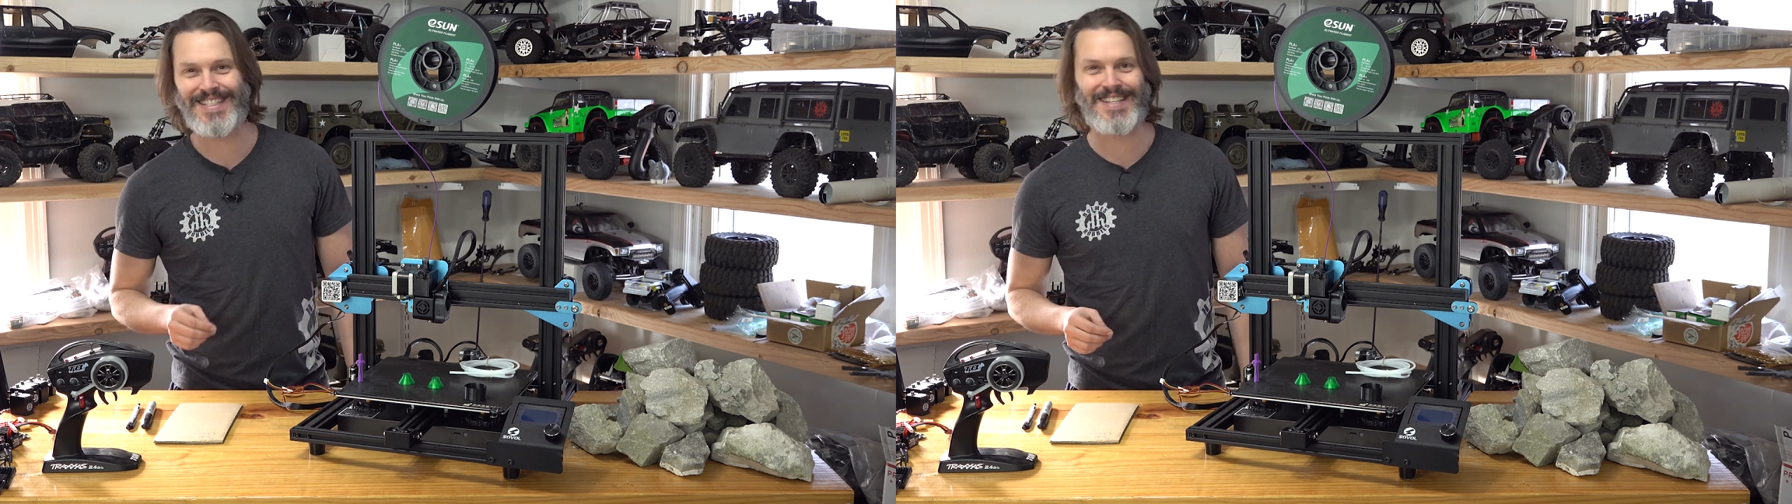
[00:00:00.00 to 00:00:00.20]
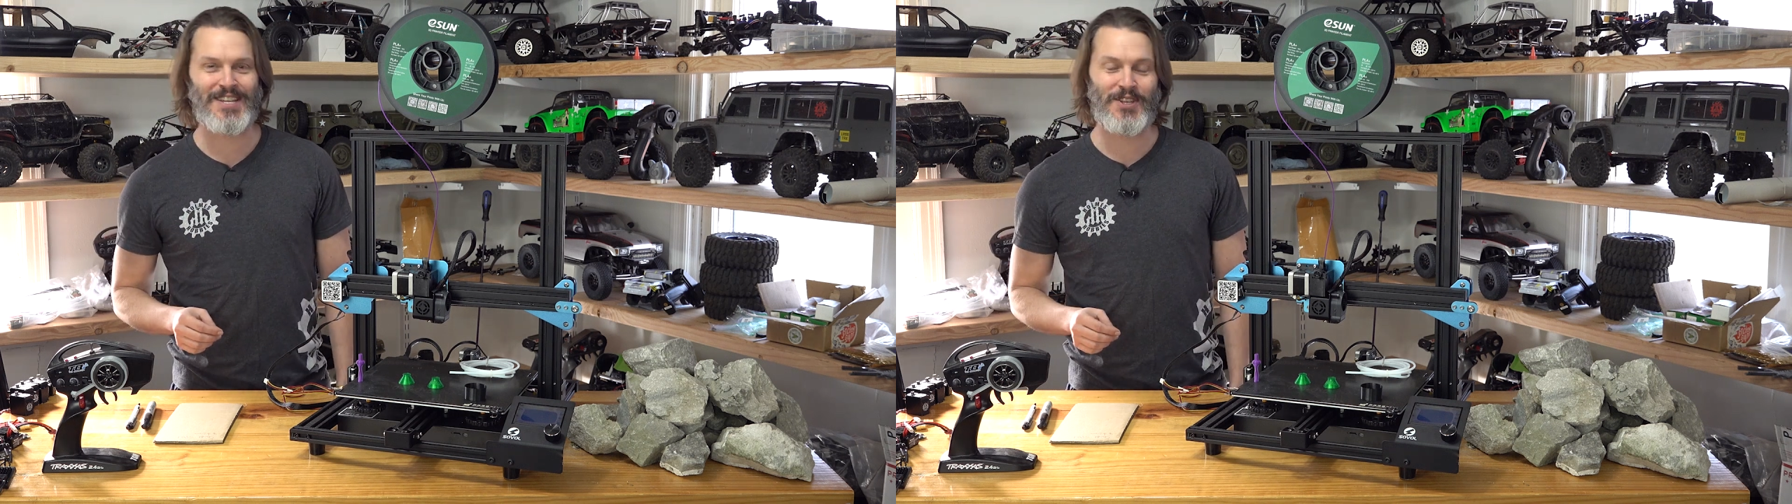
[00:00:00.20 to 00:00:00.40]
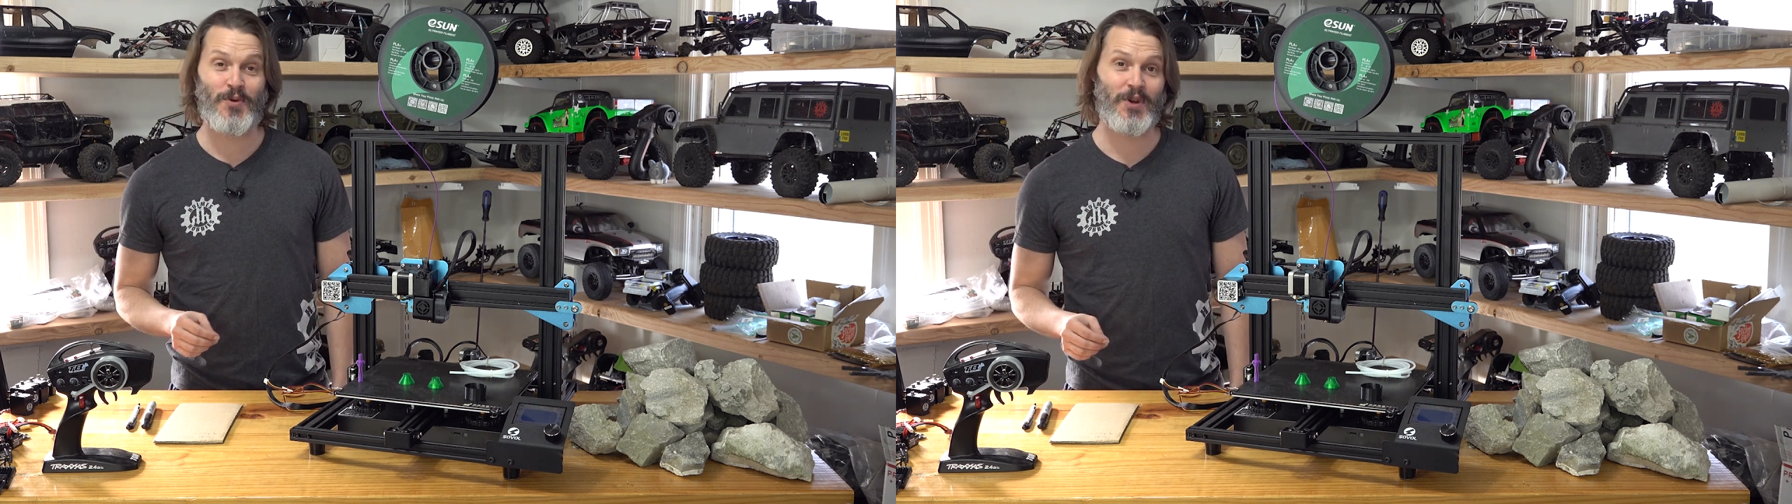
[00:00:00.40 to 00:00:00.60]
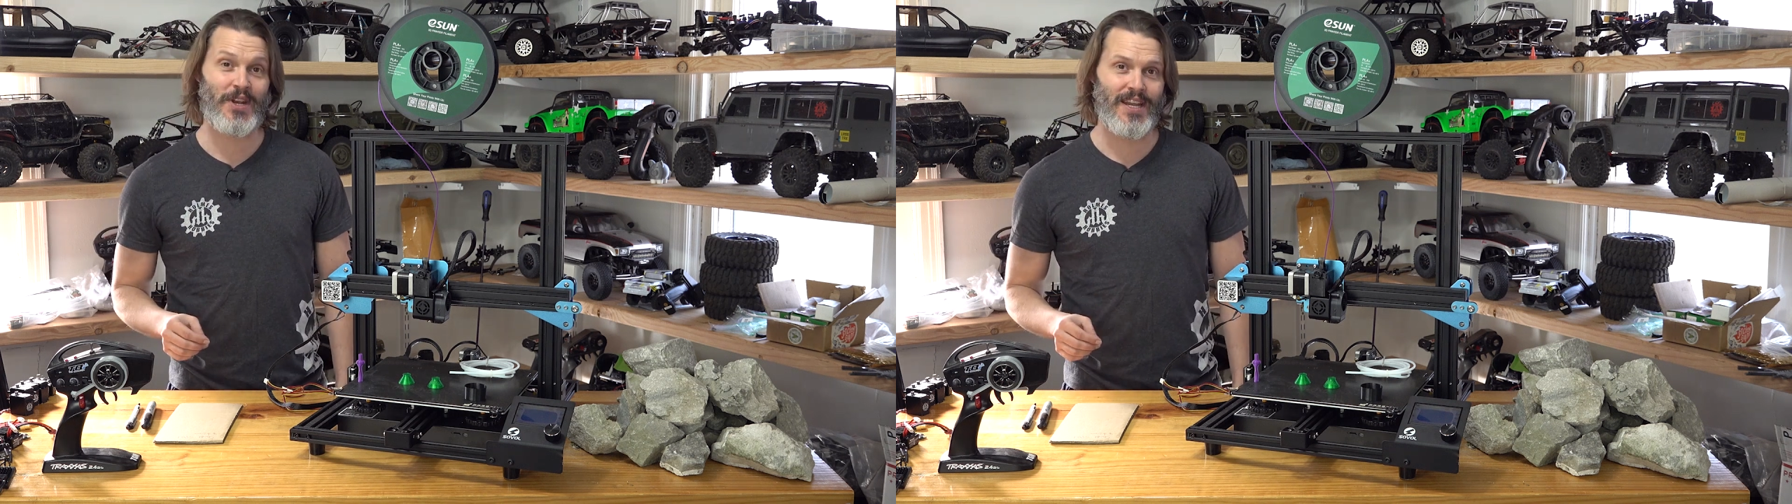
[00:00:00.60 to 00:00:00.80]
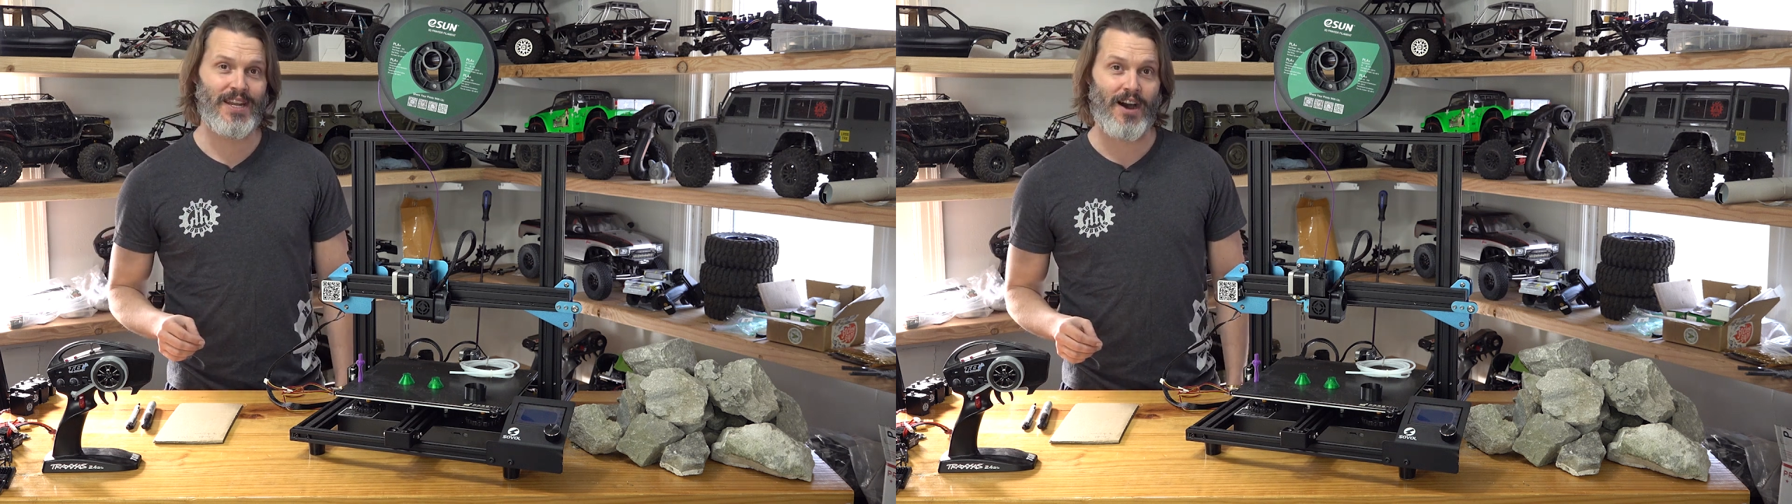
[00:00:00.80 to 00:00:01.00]
that you would
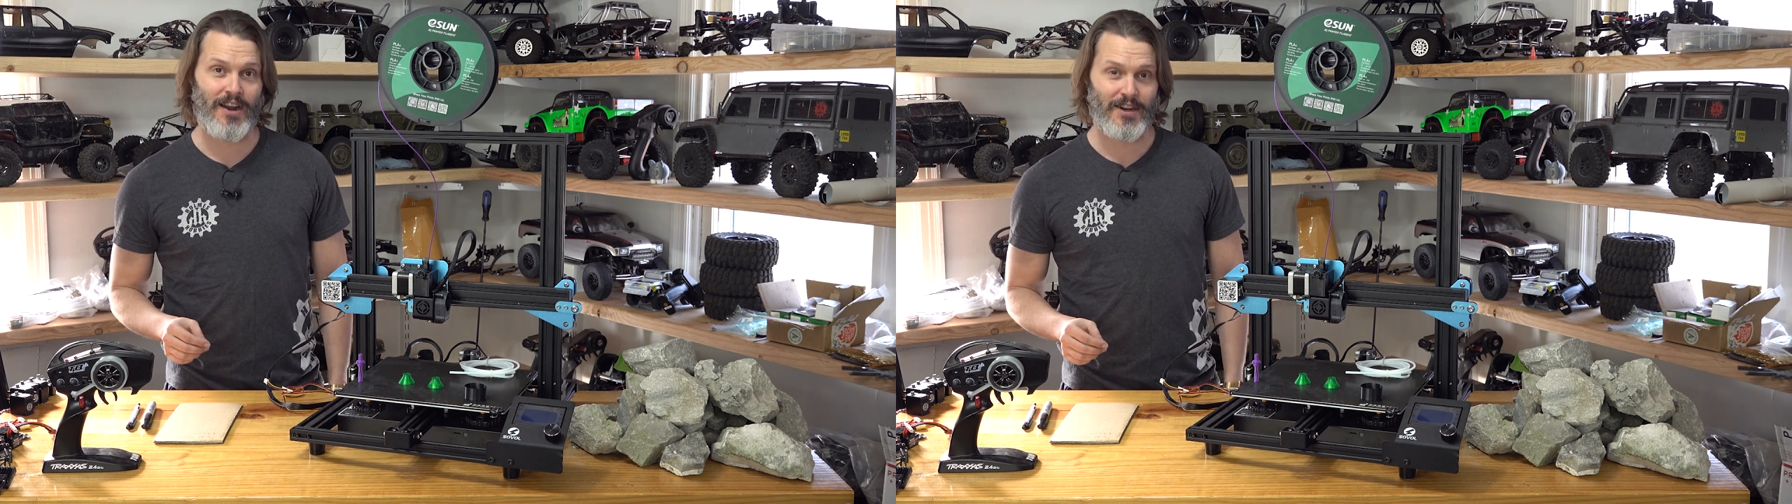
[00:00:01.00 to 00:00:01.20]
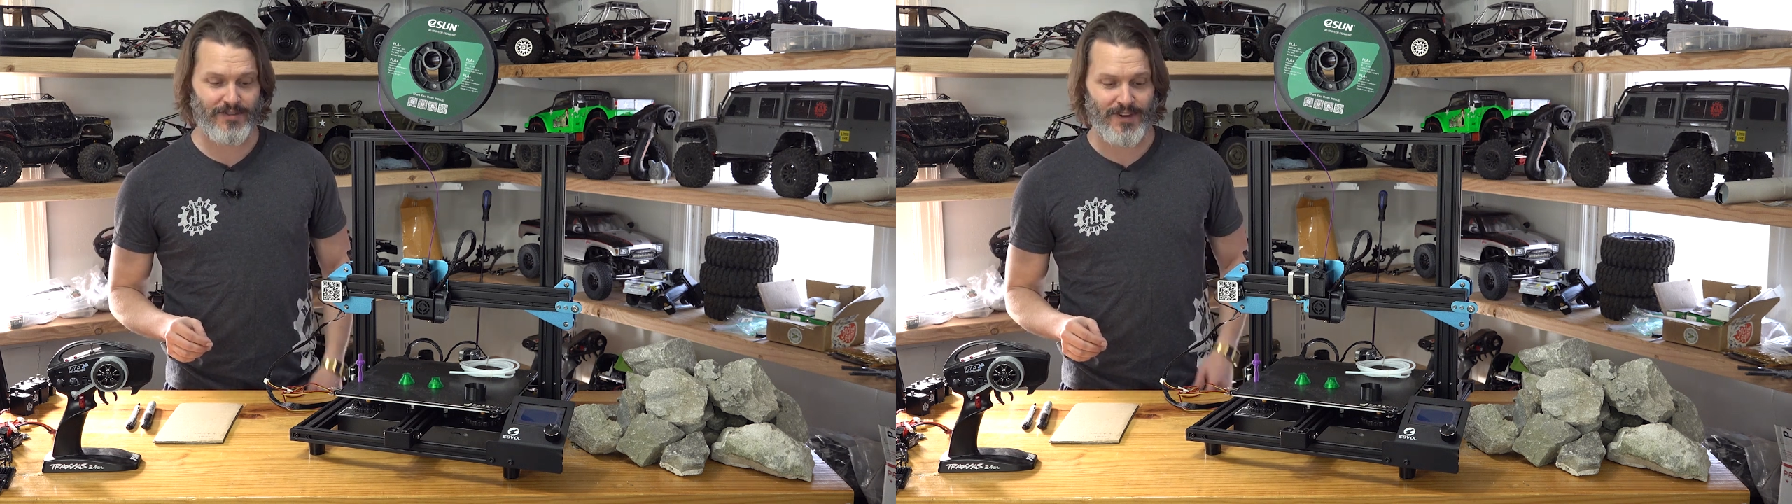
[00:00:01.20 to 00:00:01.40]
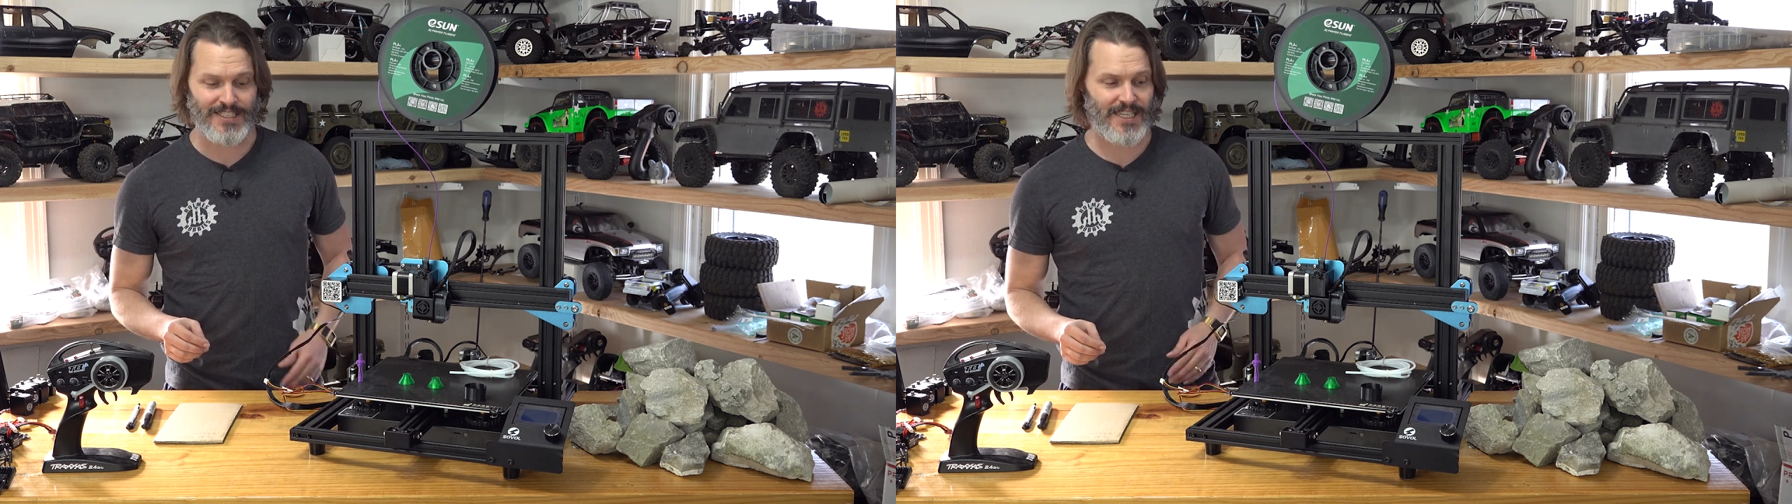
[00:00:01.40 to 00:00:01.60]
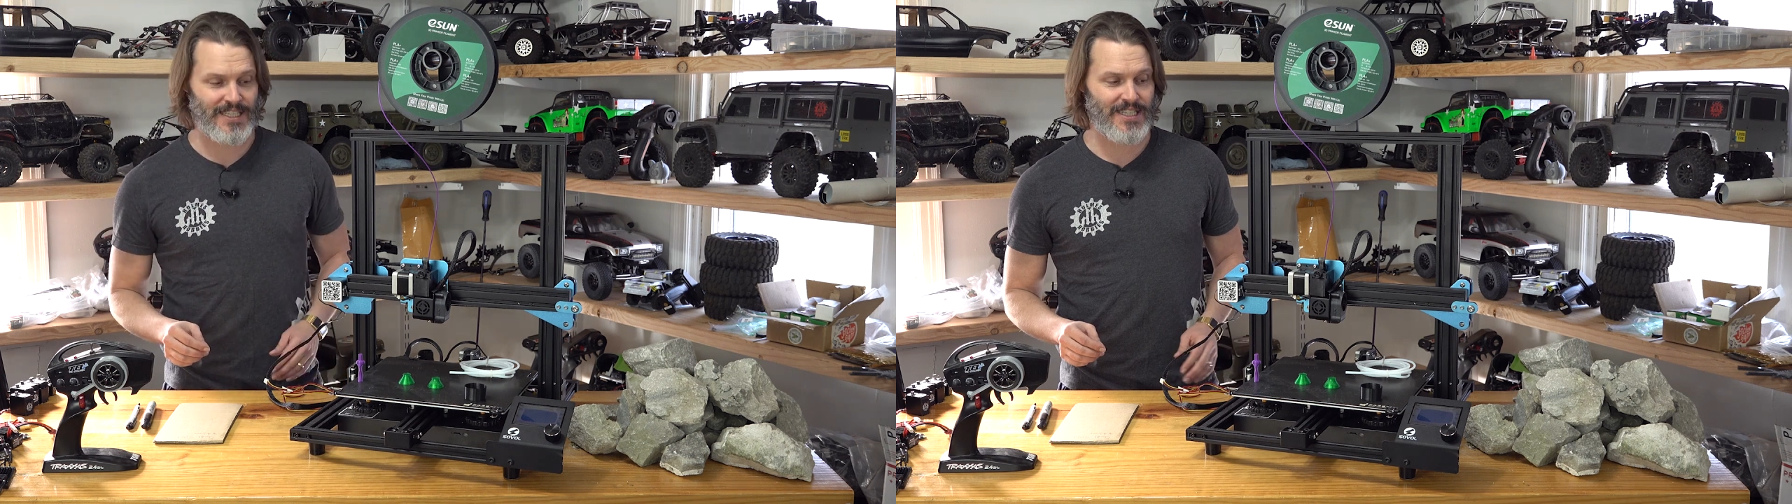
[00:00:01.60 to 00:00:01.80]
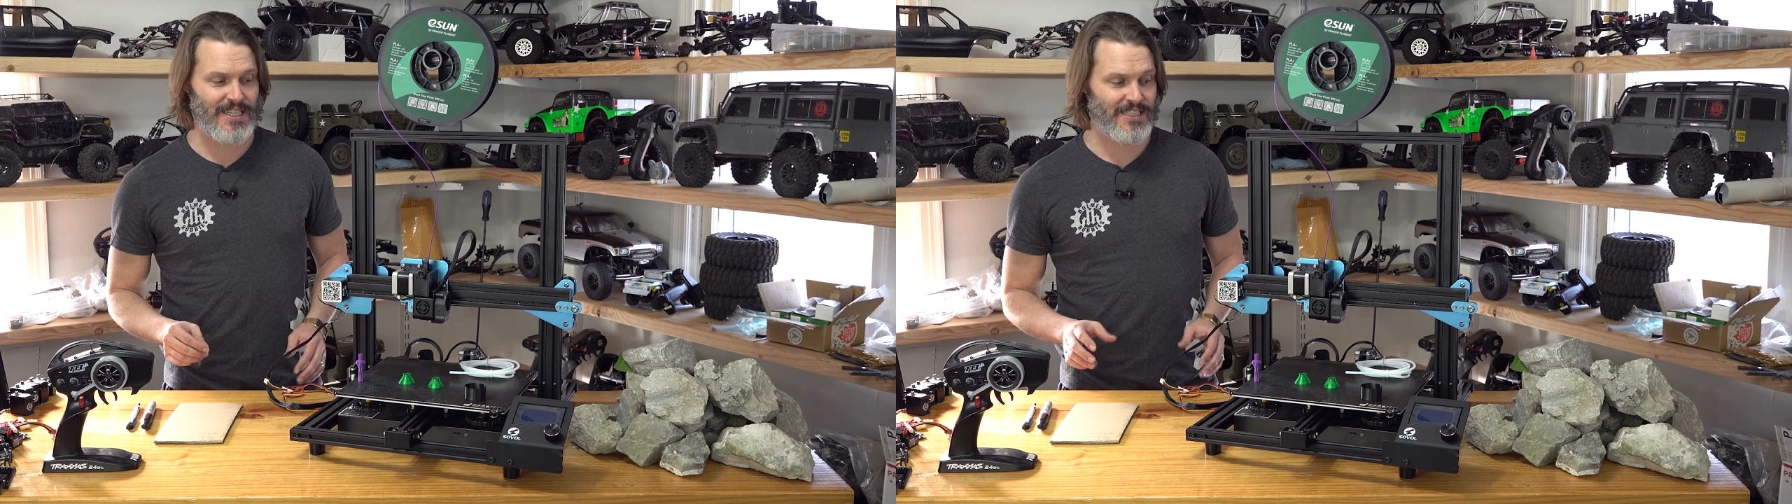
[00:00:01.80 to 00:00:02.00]
need on a device
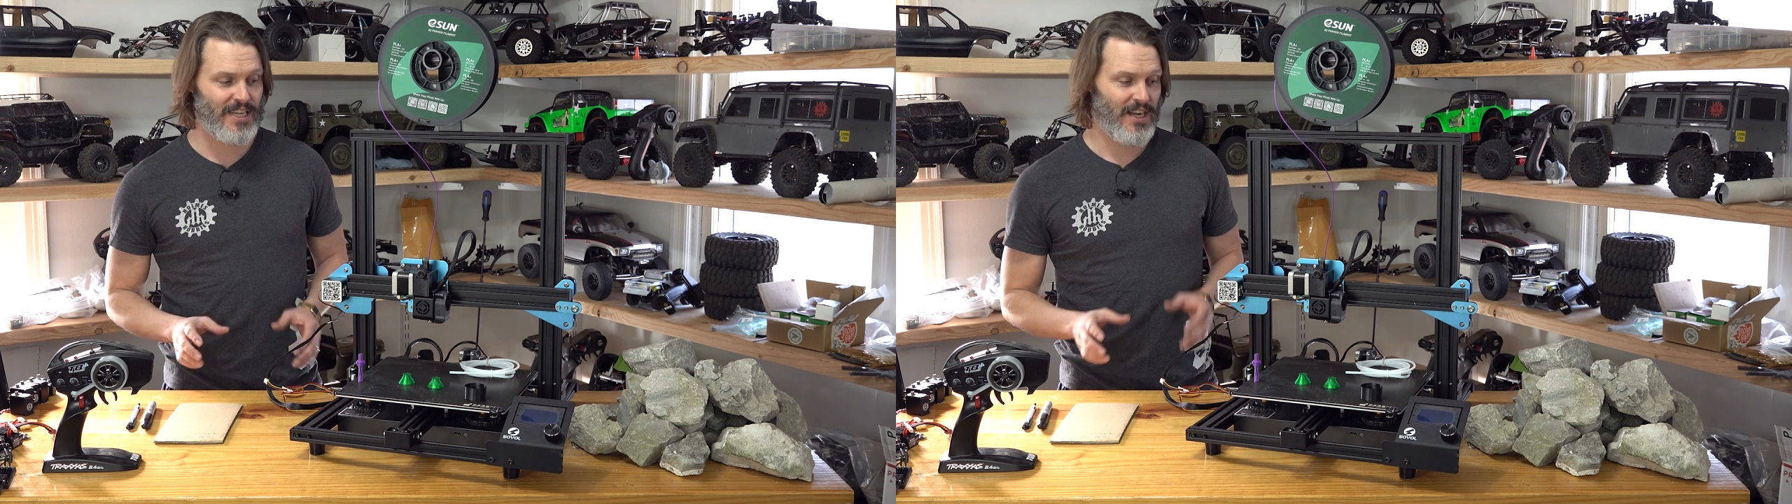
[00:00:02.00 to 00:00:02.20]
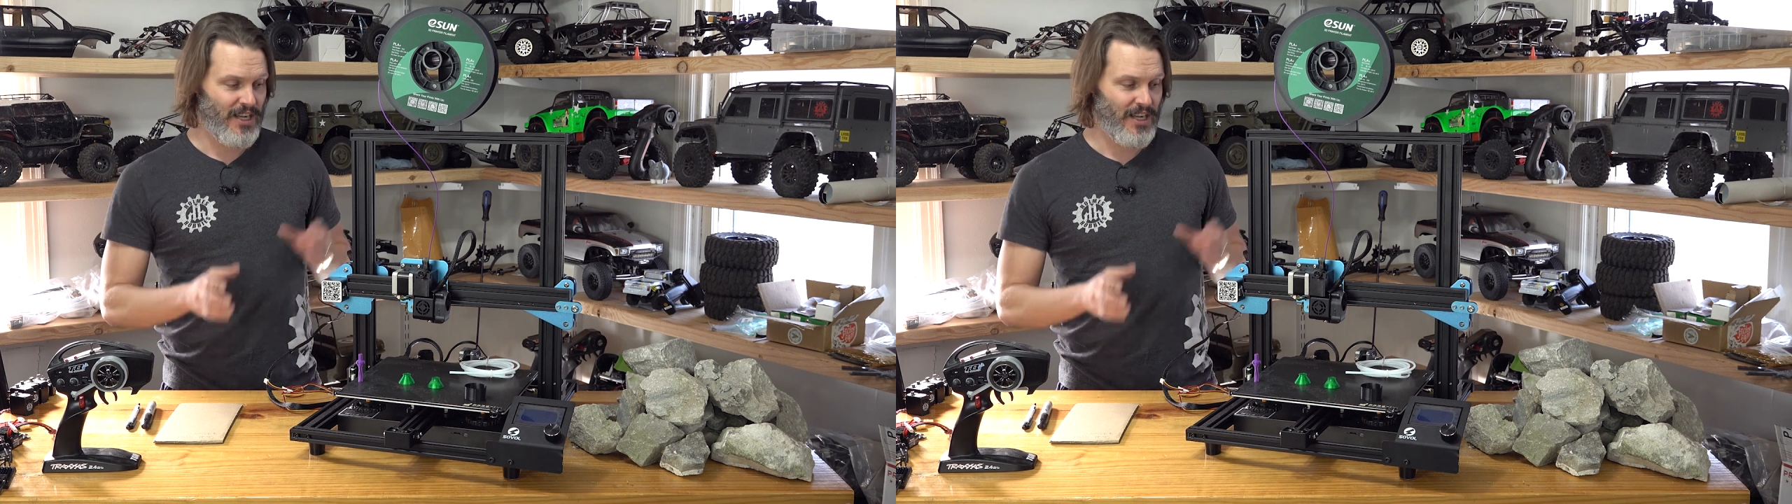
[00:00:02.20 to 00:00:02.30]
like this.